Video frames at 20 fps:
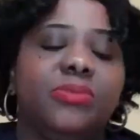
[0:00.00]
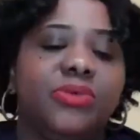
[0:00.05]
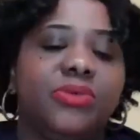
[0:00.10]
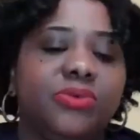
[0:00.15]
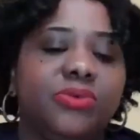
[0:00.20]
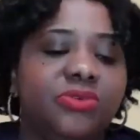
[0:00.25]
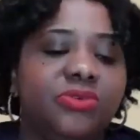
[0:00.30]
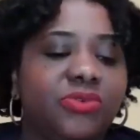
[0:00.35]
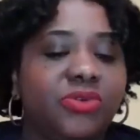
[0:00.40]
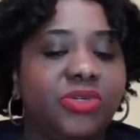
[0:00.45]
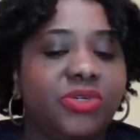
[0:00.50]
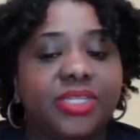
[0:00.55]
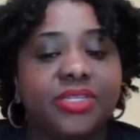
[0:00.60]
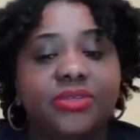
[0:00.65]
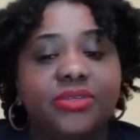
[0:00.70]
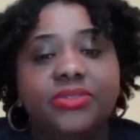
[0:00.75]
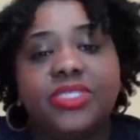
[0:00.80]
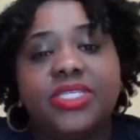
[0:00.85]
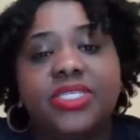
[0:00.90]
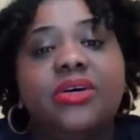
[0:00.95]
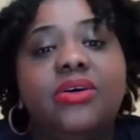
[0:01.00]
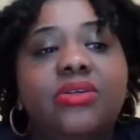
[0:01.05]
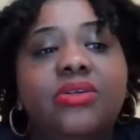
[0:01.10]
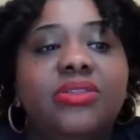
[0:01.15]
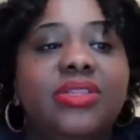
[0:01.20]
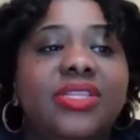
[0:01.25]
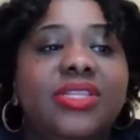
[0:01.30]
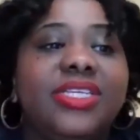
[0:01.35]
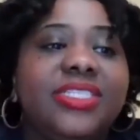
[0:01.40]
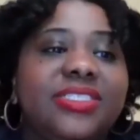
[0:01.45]
beautiful. Can you
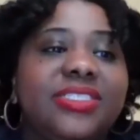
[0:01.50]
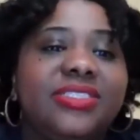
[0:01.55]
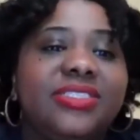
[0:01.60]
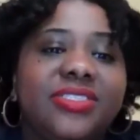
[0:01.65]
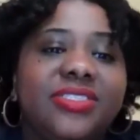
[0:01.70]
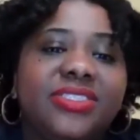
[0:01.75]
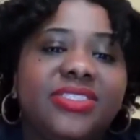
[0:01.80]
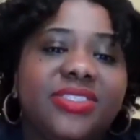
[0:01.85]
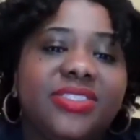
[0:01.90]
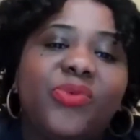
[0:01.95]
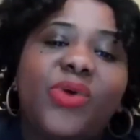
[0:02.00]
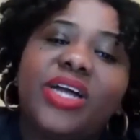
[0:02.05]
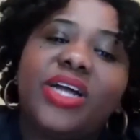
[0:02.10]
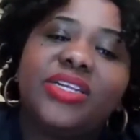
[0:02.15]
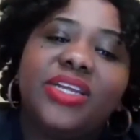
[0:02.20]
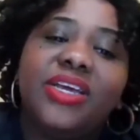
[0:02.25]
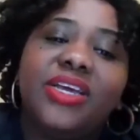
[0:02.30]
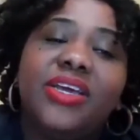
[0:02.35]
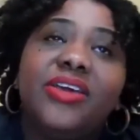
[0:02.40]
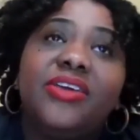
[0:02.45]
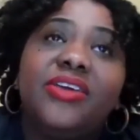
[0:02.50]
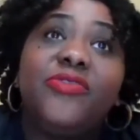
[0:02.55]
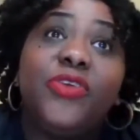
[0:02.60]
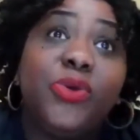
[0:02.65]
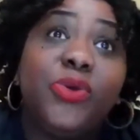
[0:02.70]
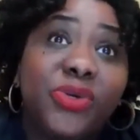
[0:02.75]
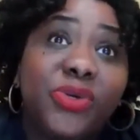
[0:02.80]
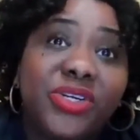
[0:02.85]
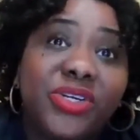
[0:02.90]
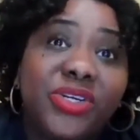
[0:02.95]
tell listeners and
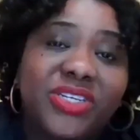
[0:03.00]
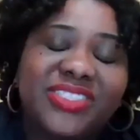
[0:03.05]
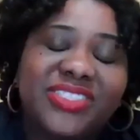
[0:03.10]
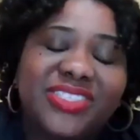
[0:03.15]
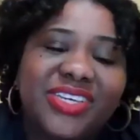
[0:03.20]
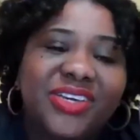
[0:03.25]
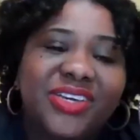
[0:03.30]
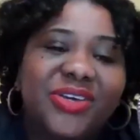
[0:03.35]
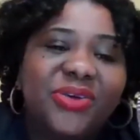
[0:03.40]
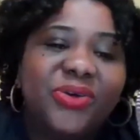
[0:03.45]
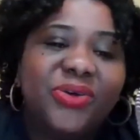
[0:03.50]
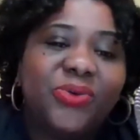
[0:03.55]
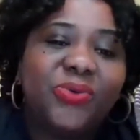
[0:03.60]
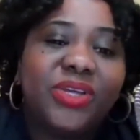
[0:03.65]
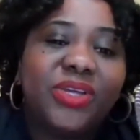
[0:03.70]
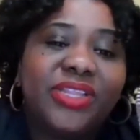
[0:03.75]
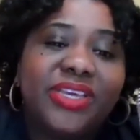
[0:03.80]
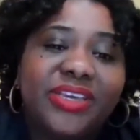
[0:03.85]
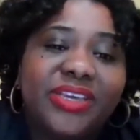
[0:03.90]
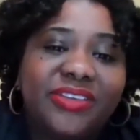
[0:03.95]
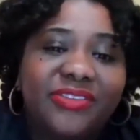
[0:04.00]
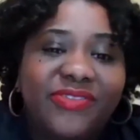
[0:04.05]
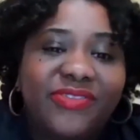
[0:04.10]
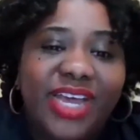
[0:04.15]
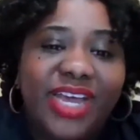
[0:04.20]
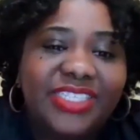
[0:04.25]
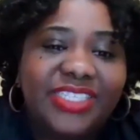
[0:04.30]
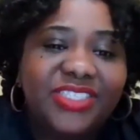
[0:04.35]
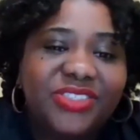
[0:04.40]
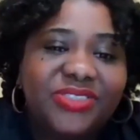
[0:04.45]
viewers where they can
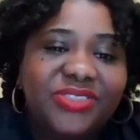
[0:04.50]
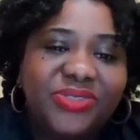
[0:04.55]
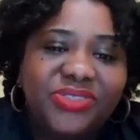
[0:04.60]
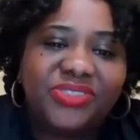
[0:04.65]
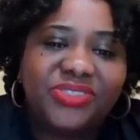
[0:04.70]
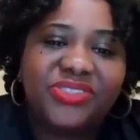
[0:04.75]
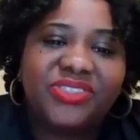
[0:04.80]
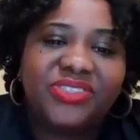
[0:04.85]
find you?